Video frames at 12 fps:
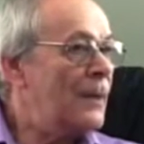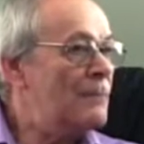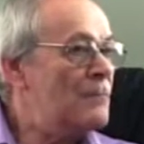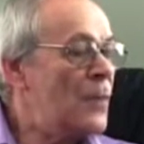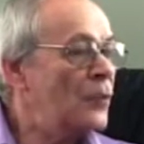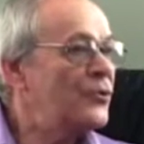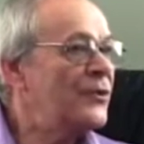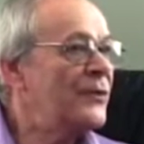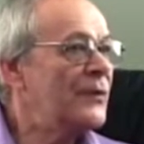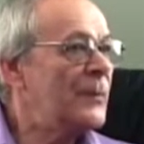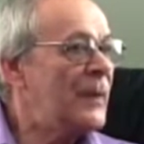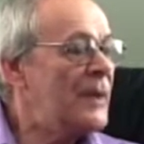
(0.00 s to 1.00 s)
Most
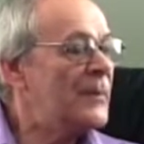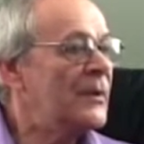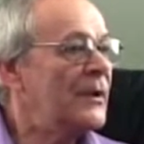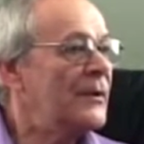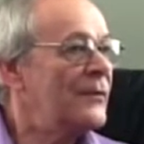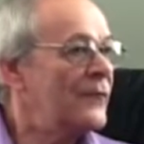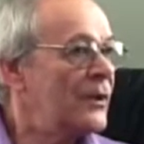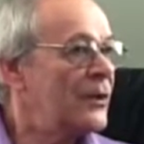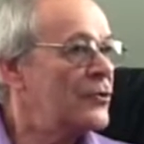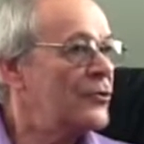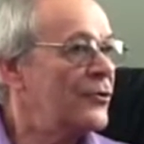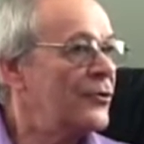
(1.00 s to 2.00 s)
of the people in the
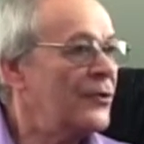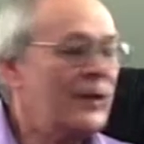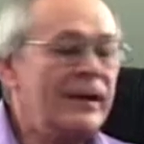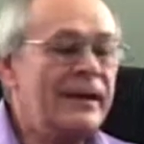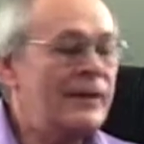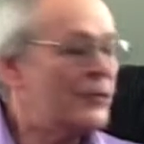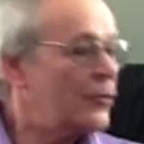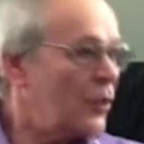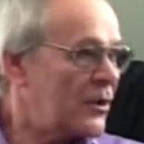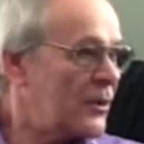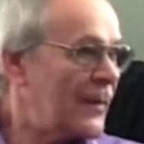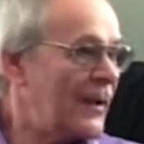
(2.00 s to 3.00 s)
villages never
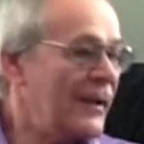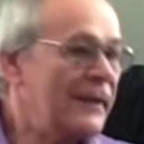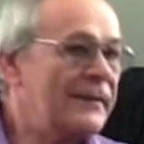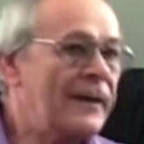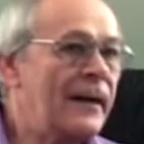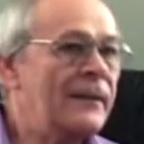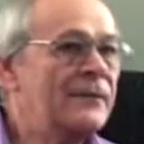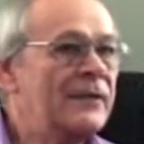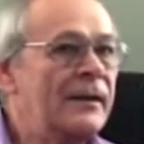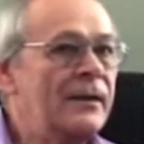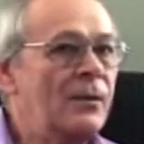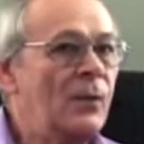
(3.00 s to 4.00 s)
talked about it. It's kind of
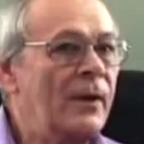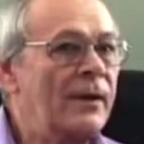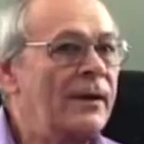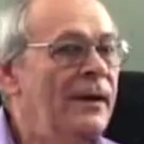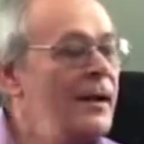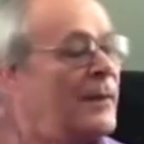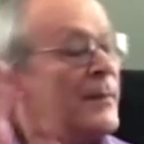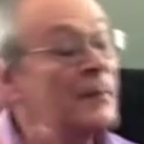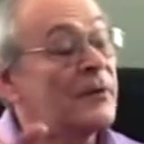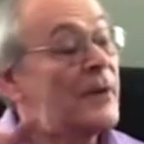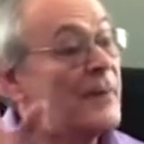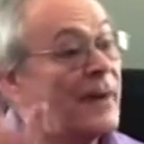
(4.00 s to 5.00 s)
like when
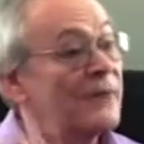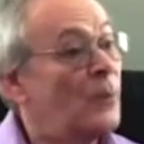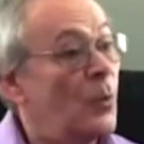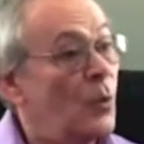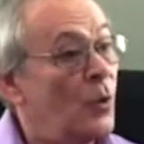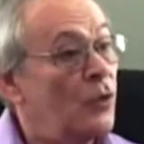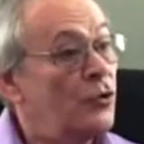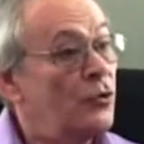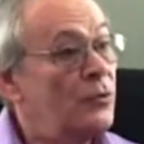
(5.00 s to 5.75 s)
people come back from World War II.